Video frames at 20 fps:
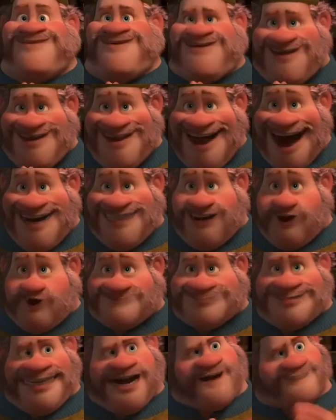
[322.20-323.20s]
looks awfully
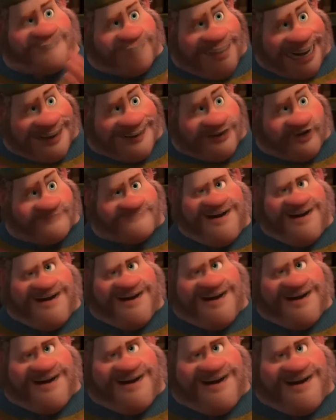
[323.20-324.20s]
familiar to Mike
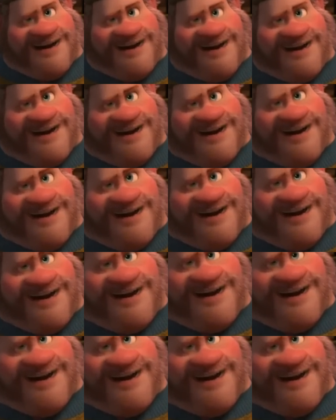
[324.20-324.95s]
Wazowski. On top